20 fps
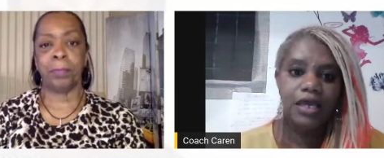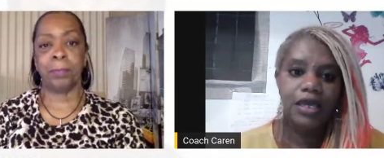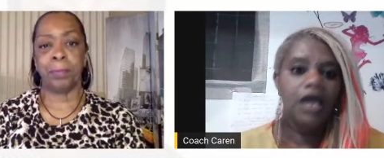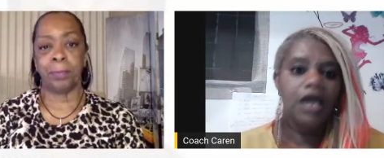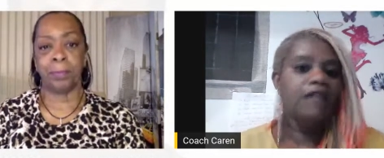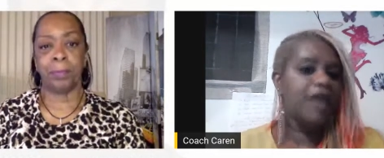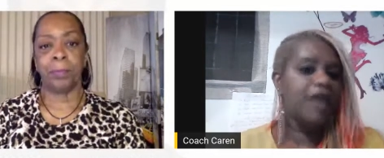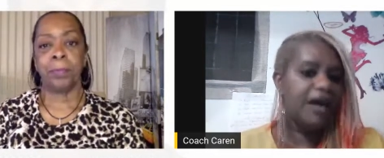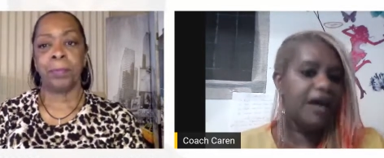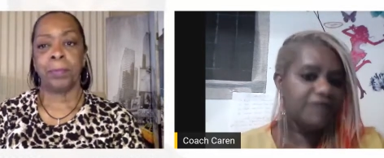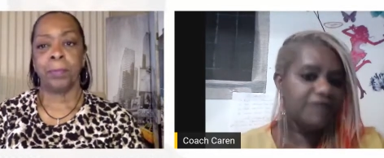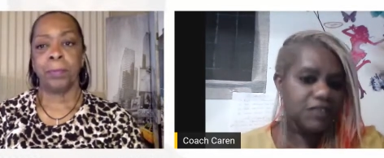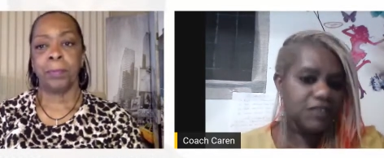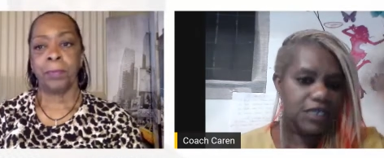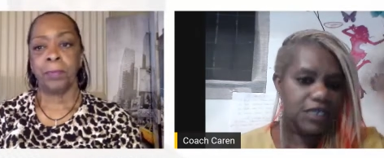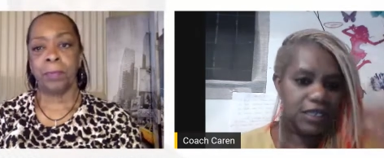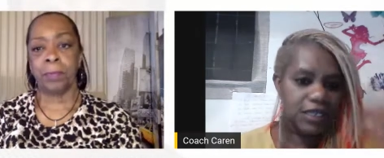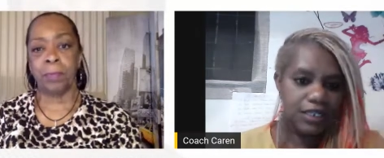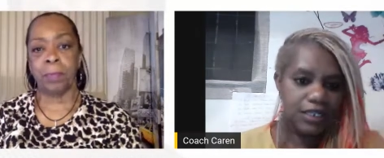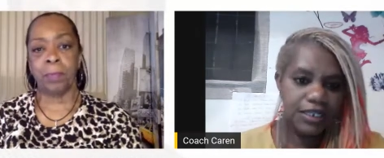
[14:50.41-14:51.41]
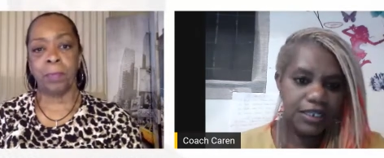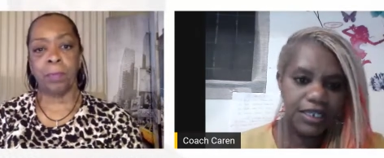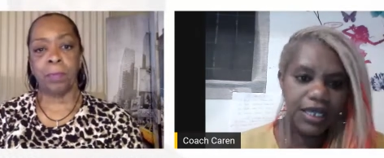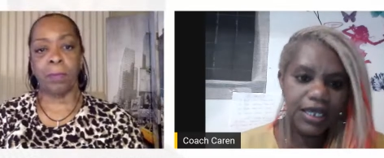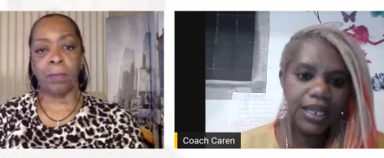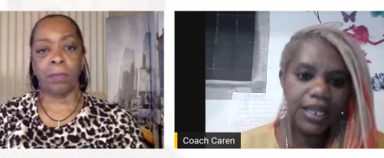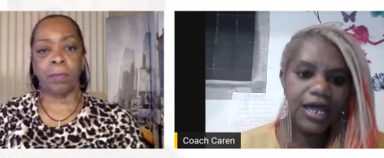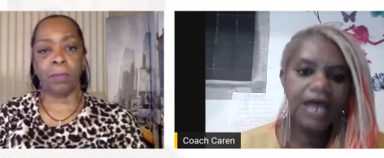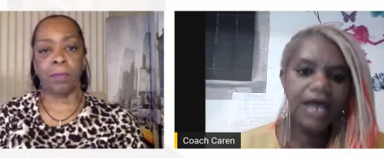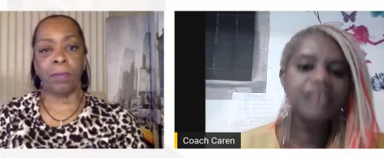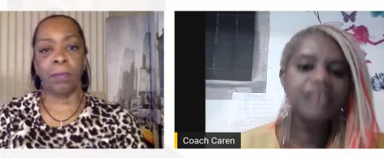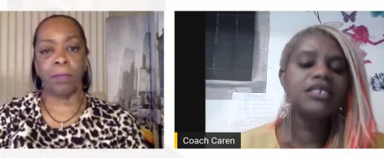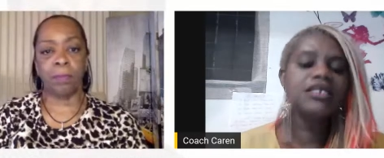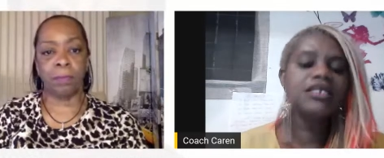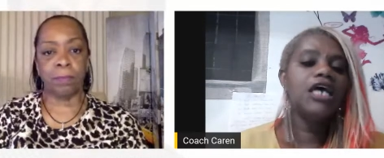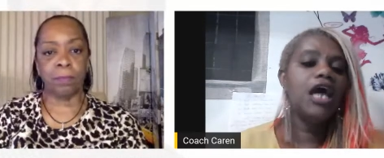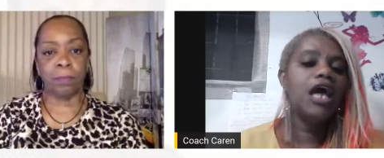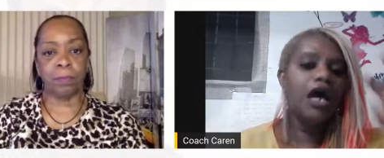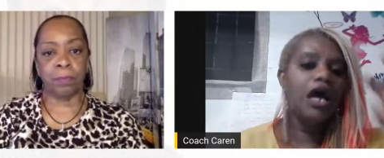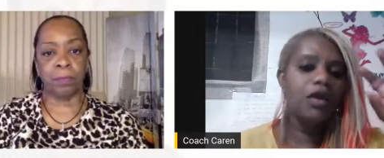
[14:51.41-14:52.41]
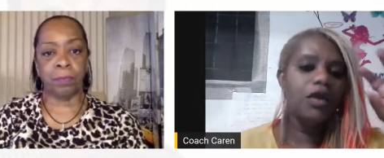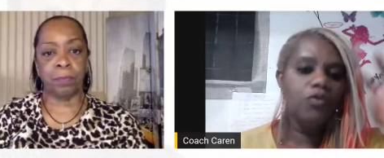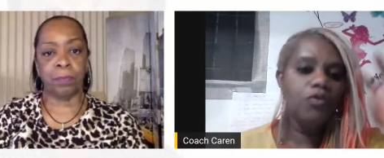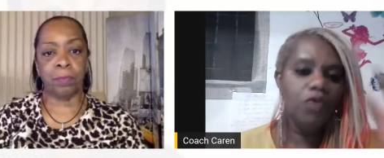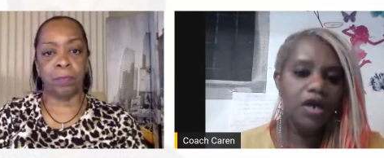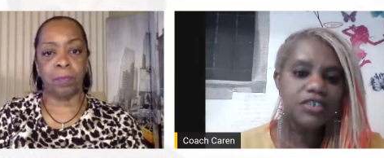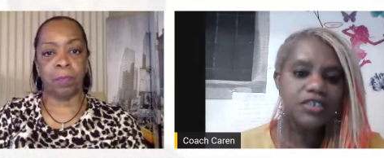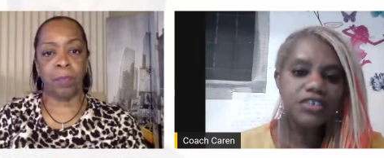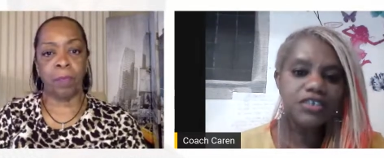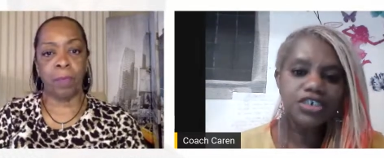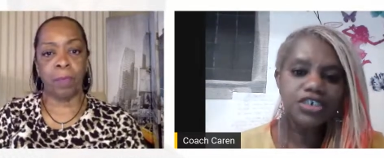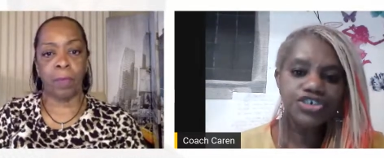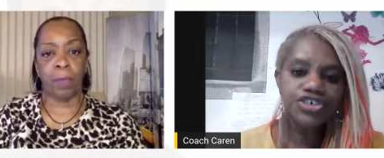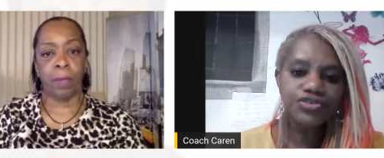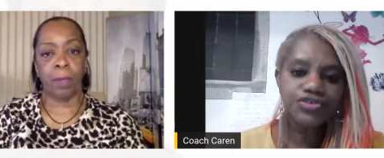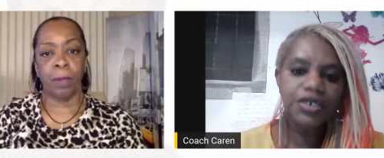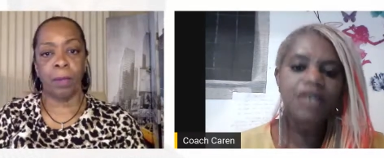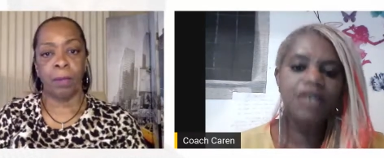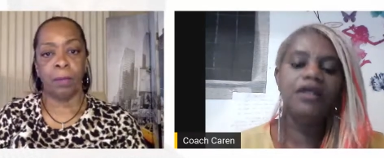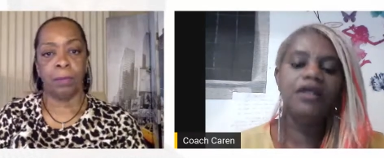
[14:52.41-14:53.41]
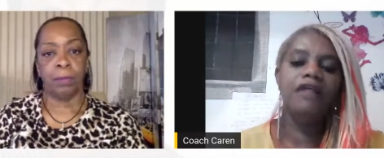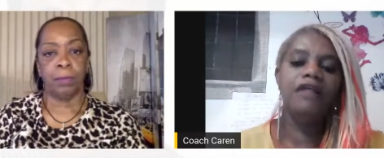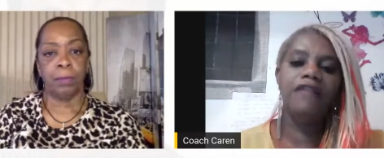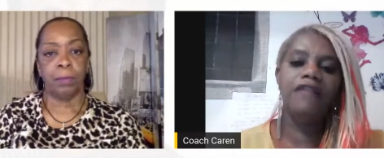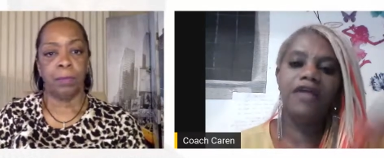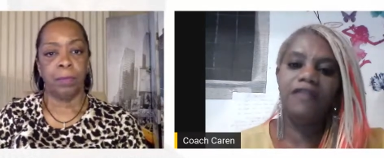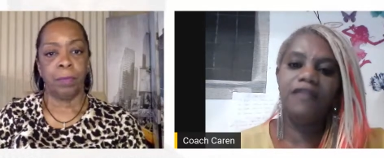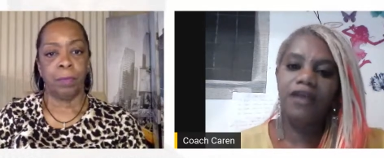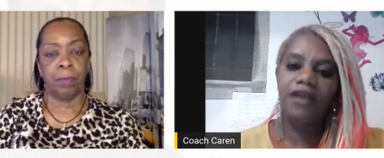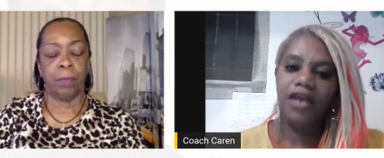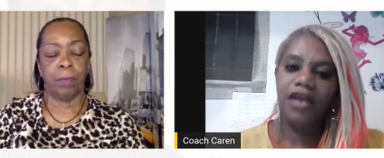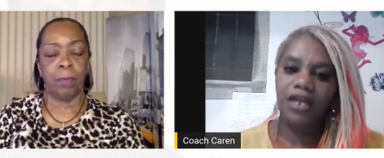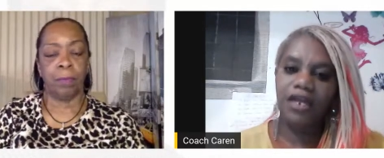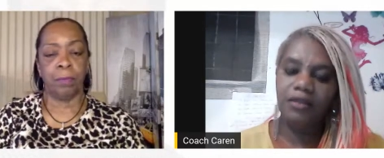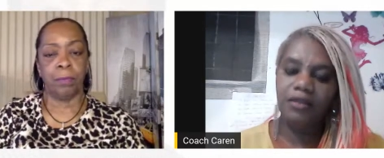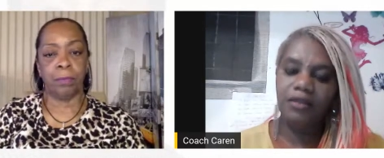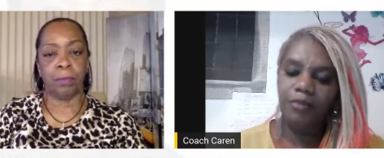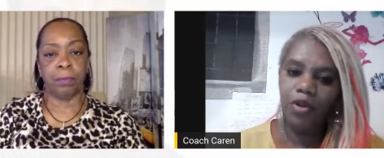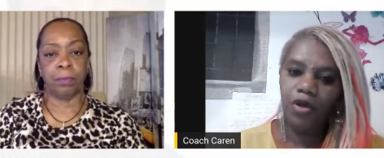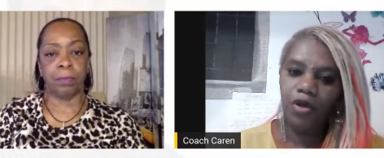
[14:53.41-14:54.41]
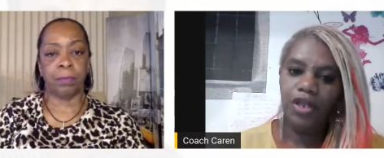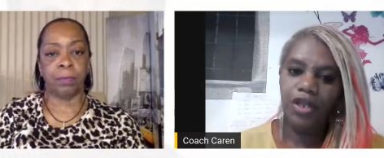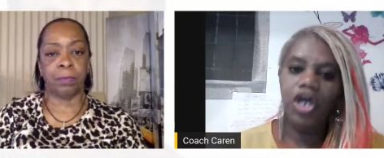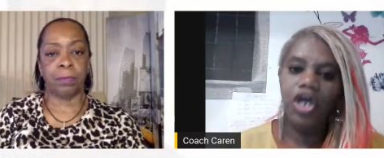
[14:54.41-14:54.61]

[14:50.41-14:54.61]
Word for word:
Speaker 1: They have to take a cleaning class. And once they're trained, then they get employed.